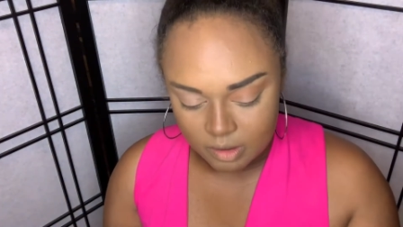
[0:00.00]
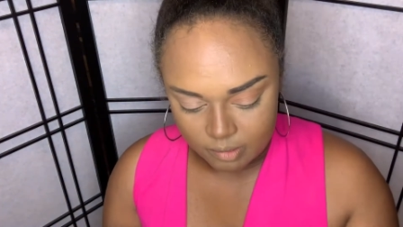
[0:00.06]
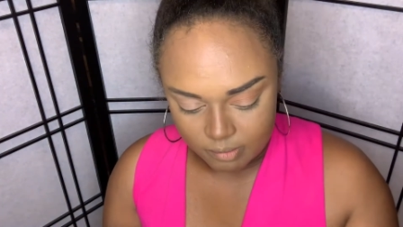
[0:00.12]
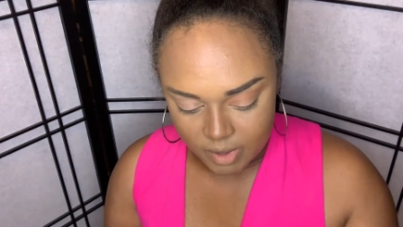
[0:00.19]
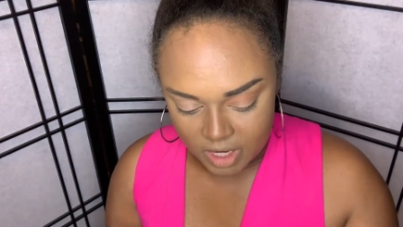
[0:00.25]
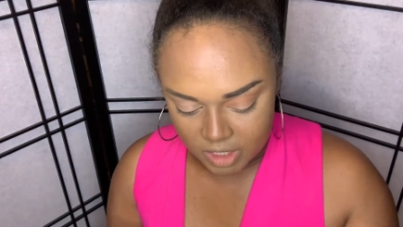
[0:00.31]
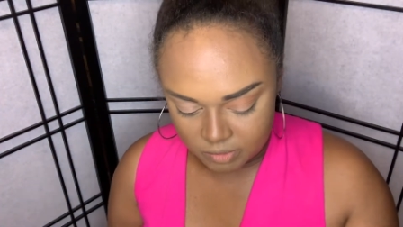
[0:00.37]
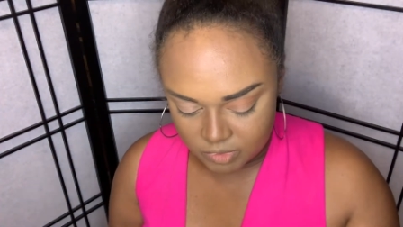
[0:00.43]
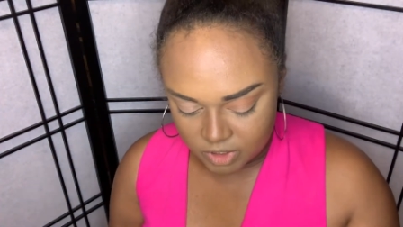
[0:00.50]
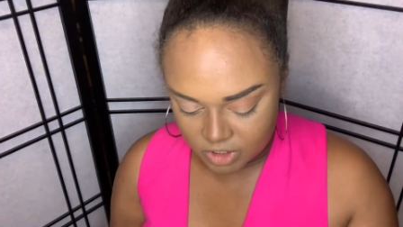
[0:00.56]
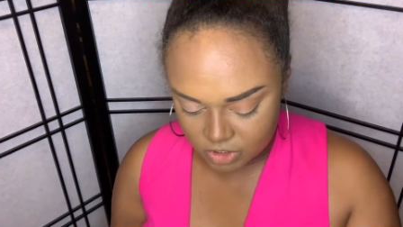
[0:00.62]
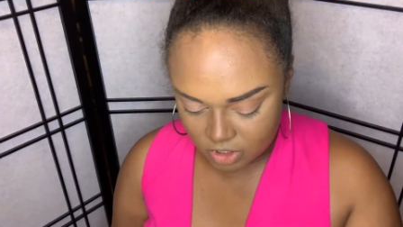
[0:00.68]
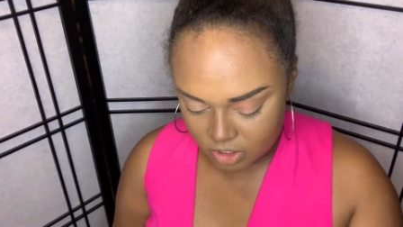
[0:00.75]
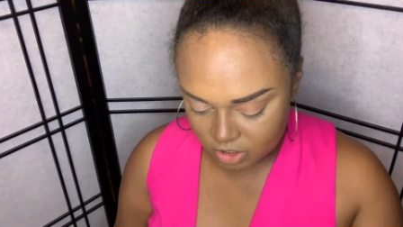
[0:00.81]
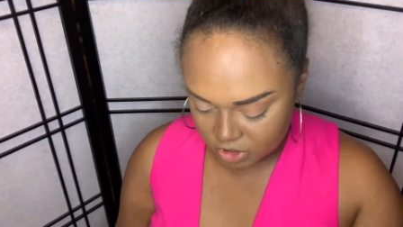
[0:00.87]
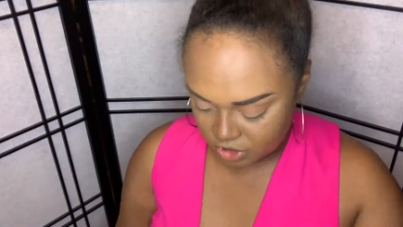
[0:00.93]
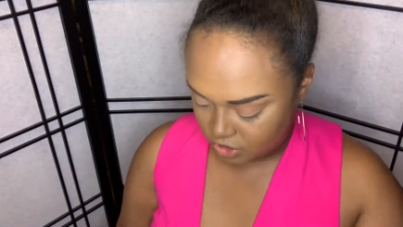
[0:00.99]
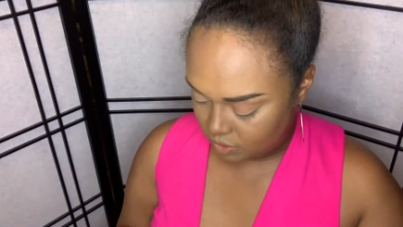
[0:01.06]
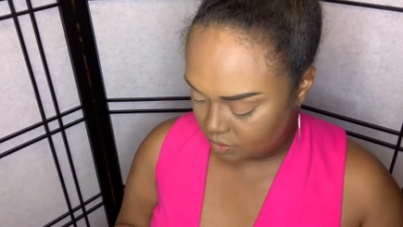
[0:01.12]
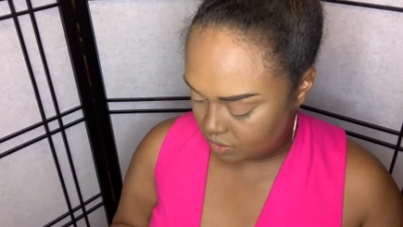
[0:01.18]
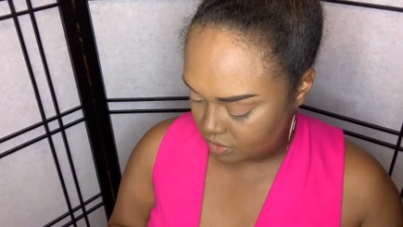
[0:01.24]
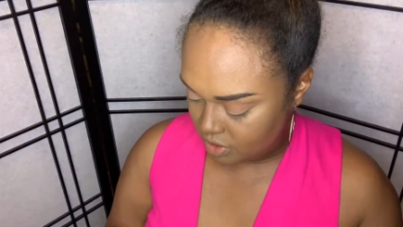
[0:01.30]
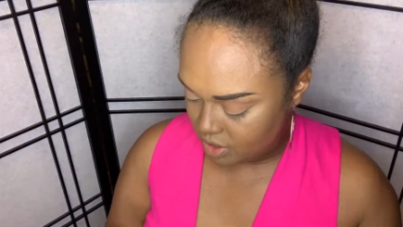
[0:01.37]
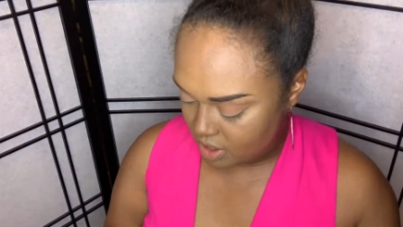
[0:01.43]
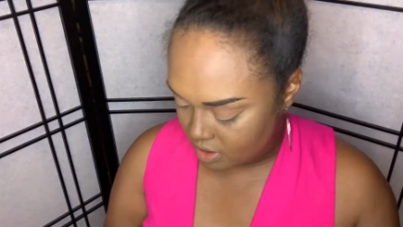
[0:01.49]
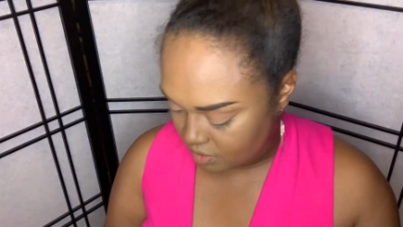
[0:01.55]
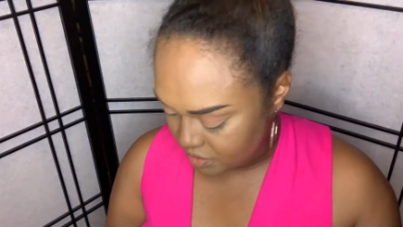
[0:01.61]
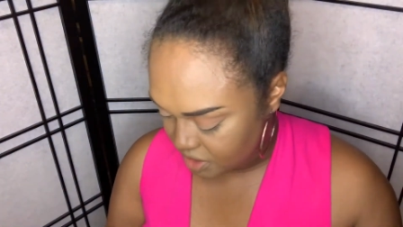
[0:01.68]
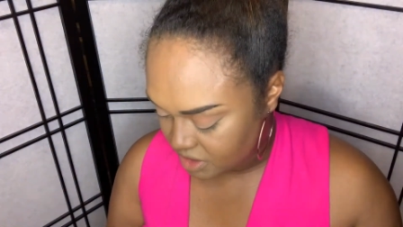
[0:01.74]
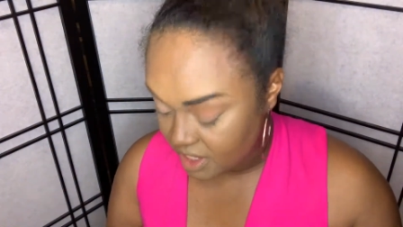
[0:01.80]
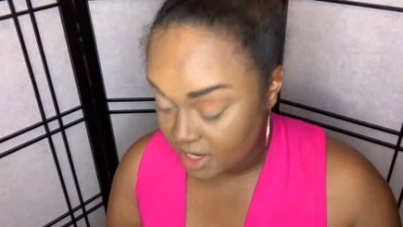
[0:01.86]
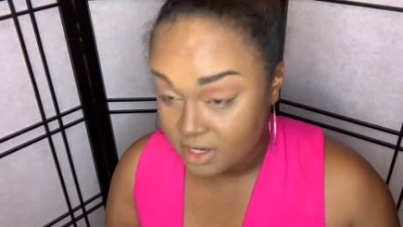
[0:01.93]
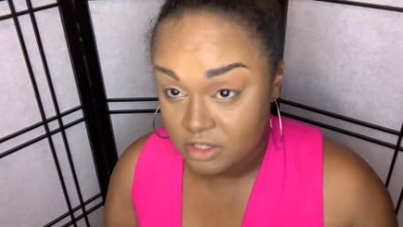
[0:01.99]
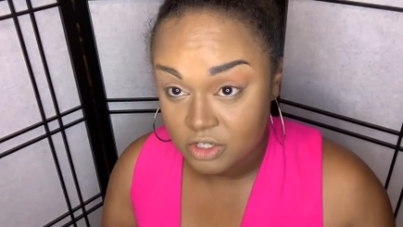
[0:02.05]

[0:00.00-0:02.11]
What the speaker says: My empties girls, you will know that is